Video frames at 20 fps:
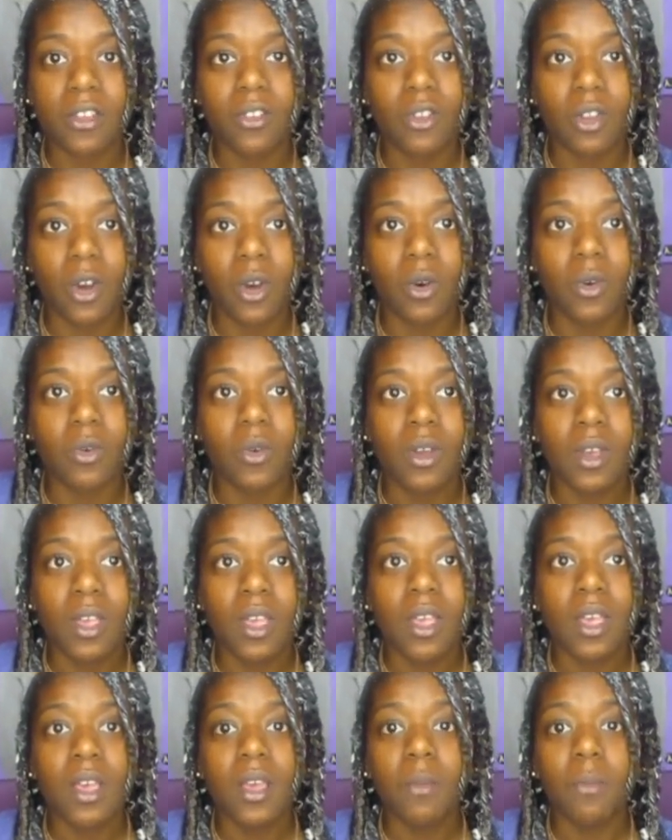you know,
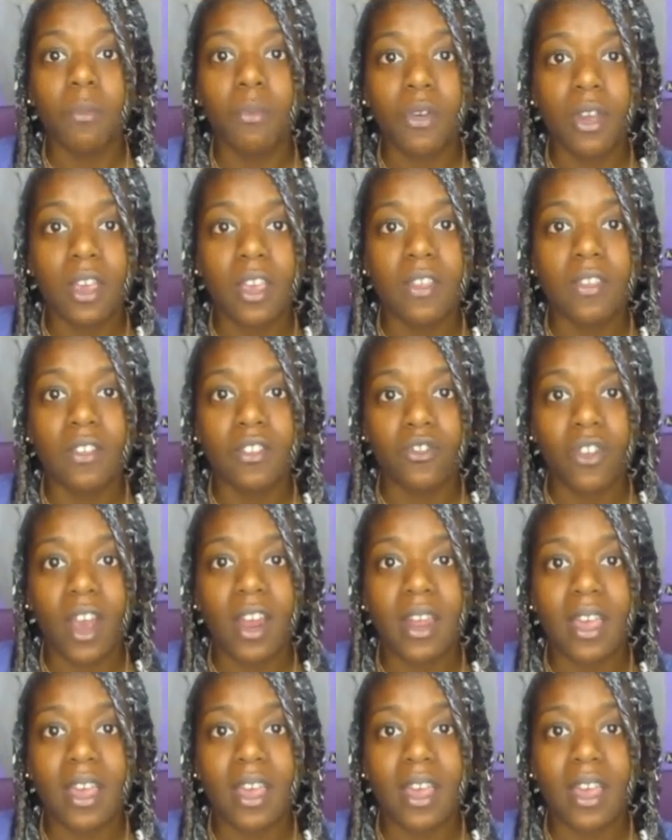breathe and dry